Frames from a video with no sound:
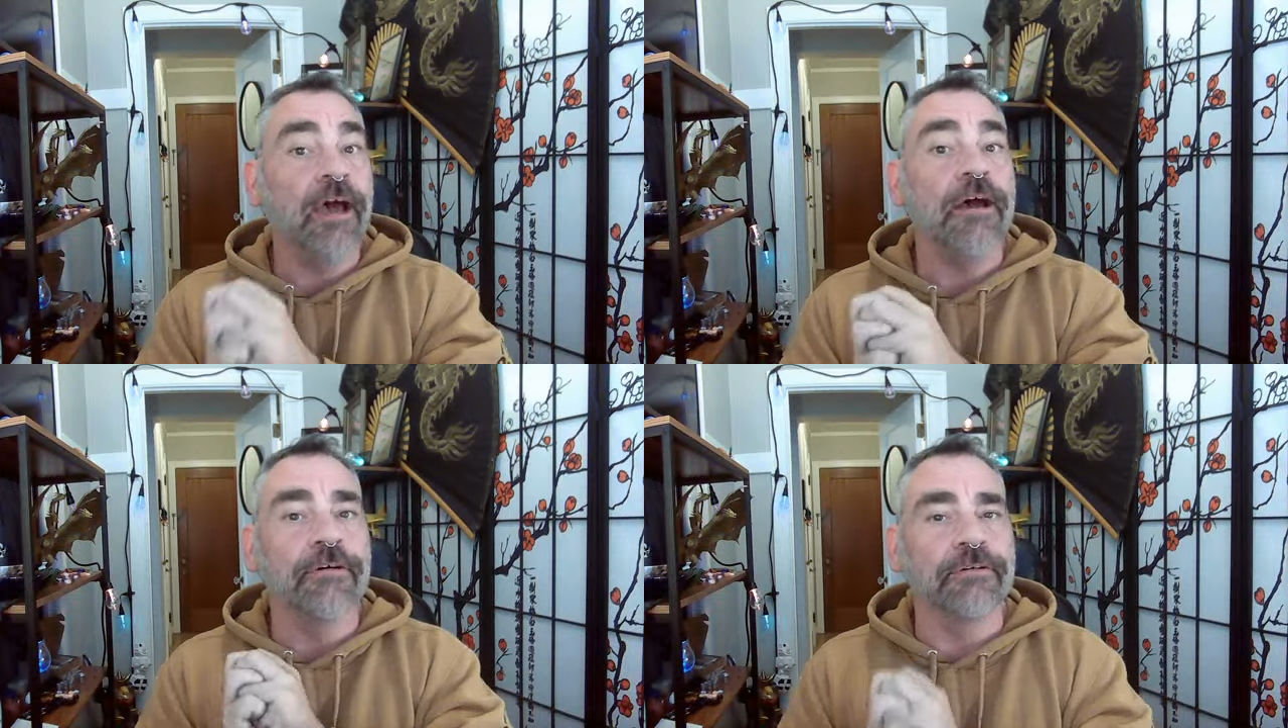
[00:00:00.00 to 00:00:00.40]

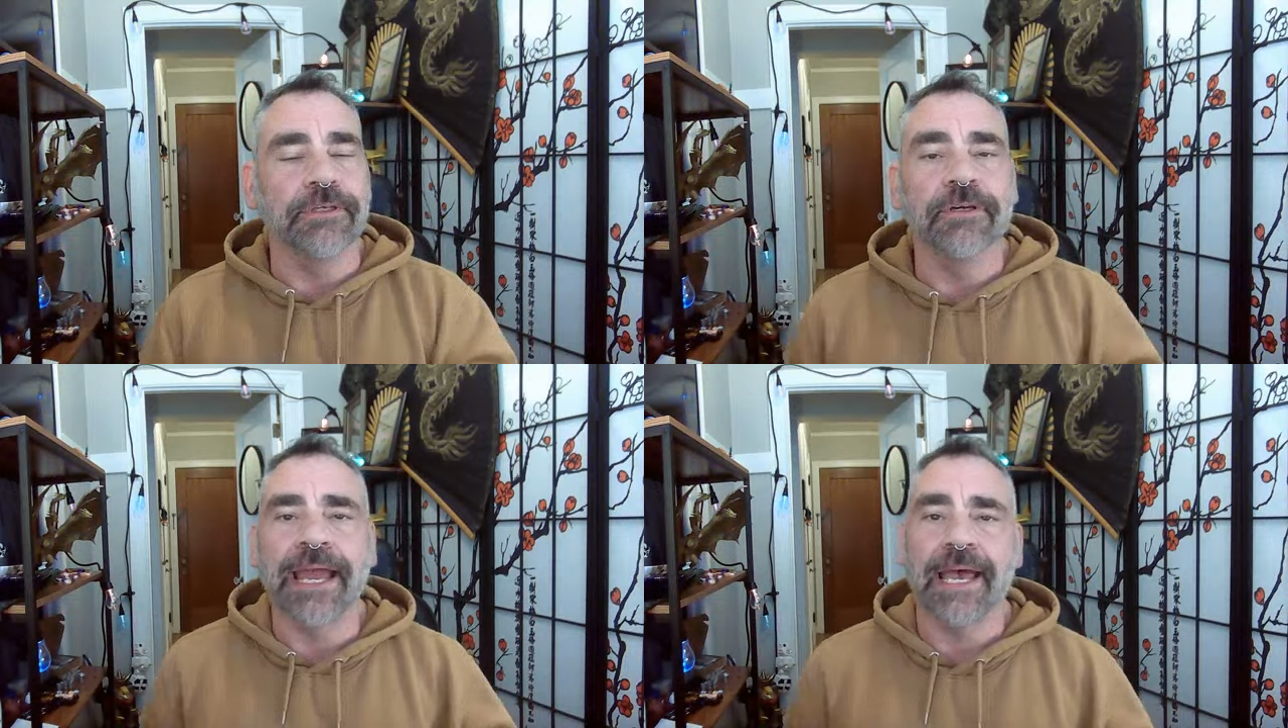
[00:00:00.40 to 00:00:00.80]
oh,
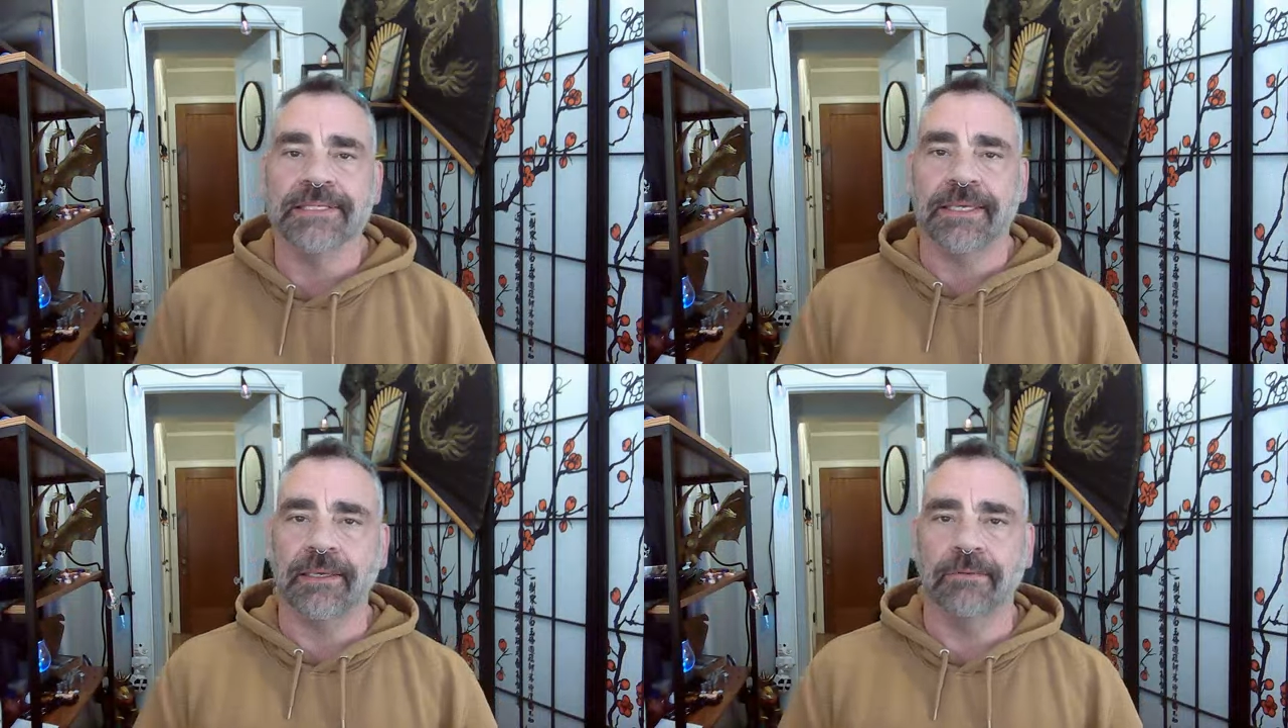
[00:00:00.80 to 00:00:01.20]
you're
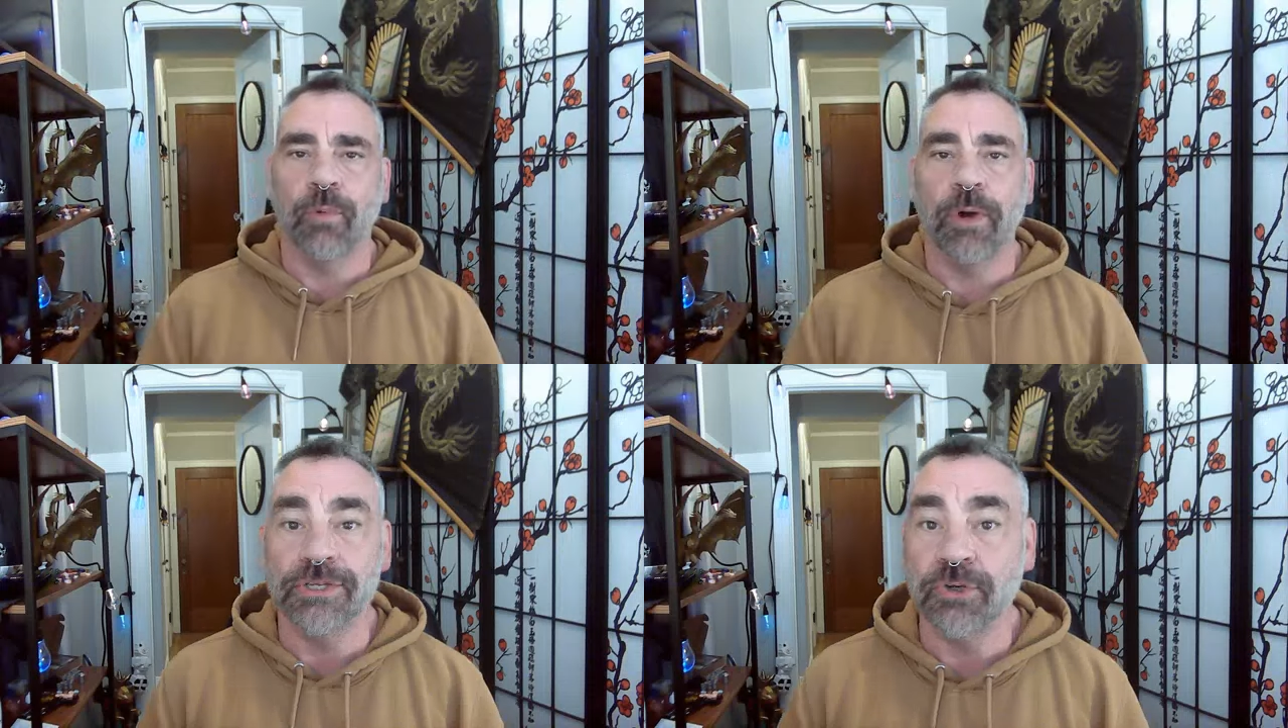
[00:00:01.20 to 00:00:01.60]
asking
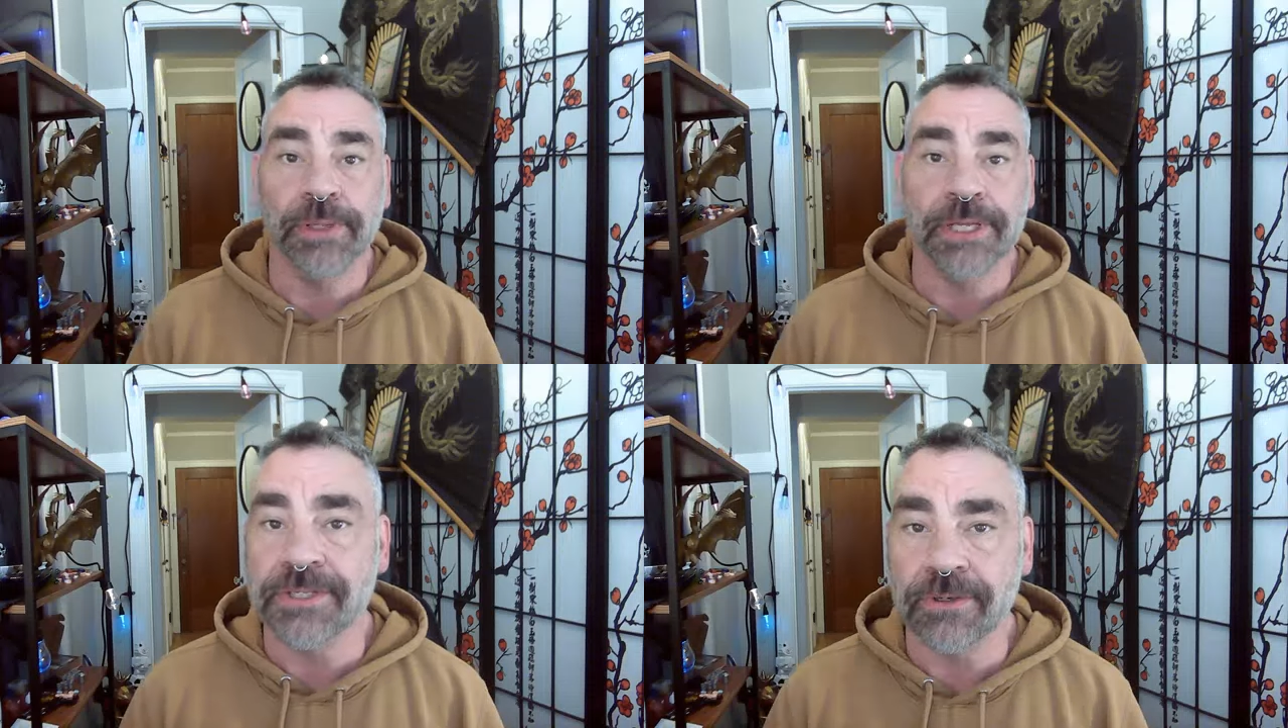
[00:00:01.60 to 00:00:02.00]
what 2
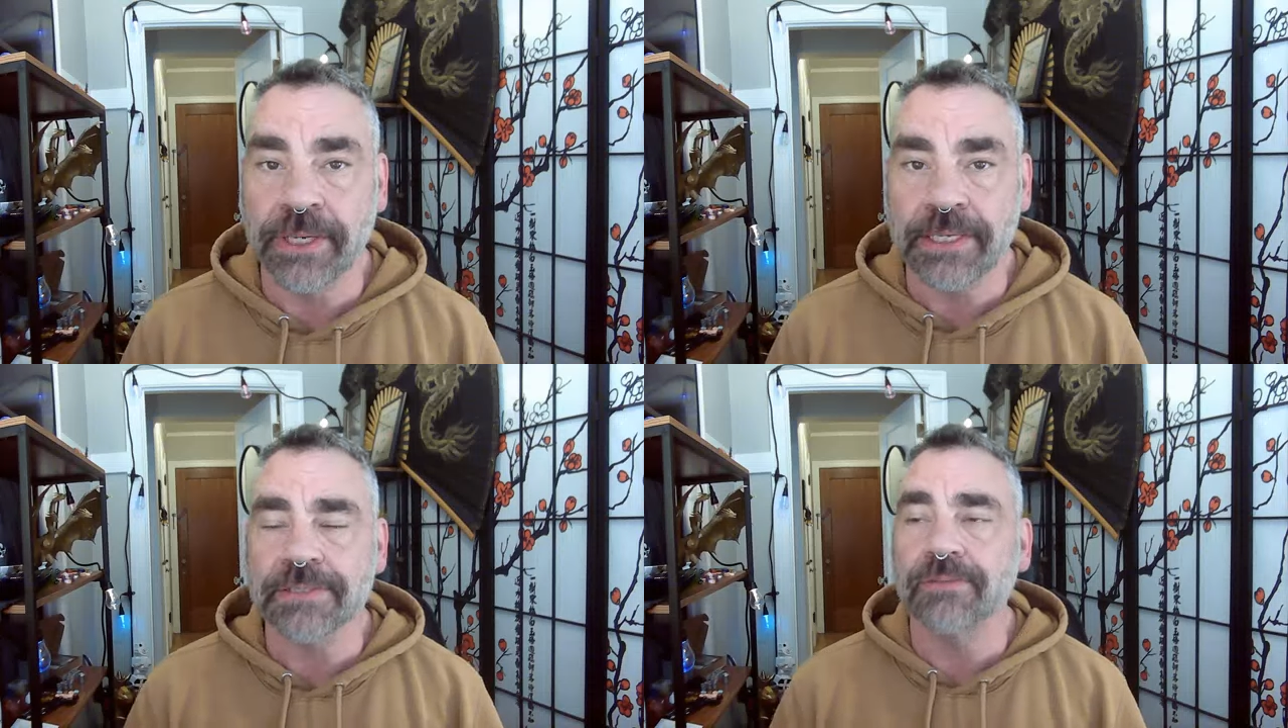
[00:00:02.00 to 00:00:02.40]
plus 2
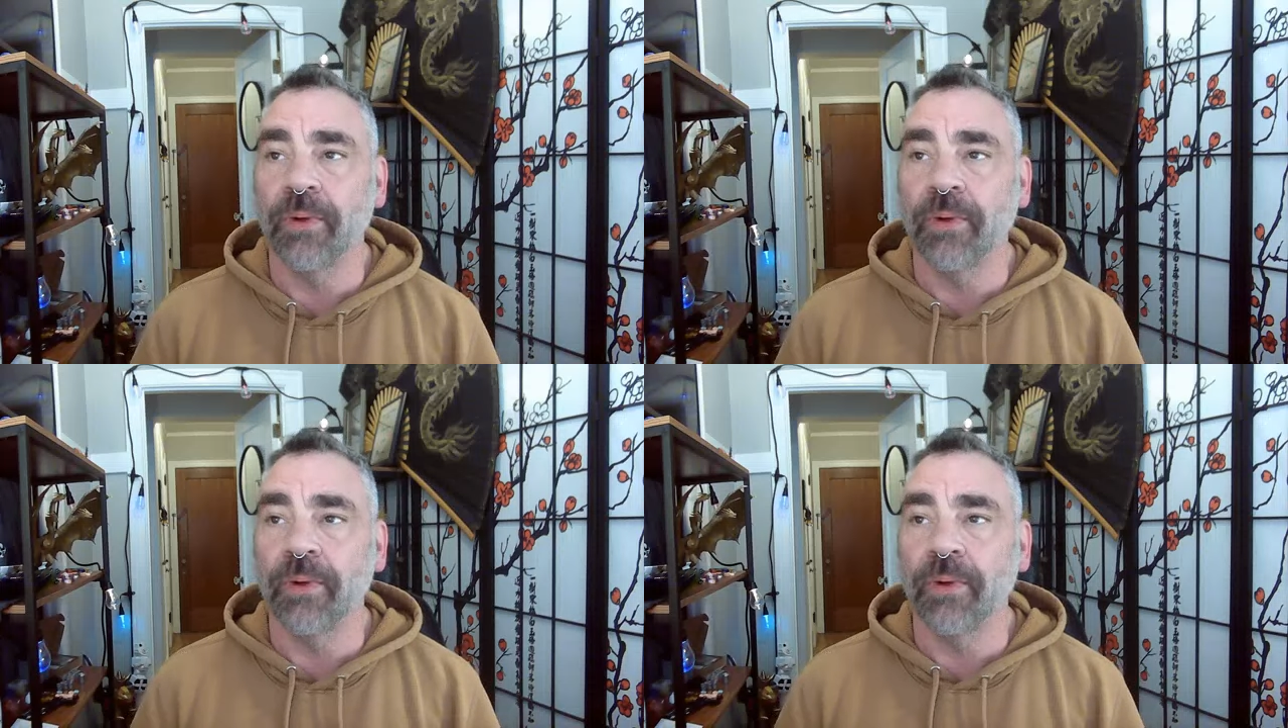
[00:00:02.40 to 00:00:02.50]
is?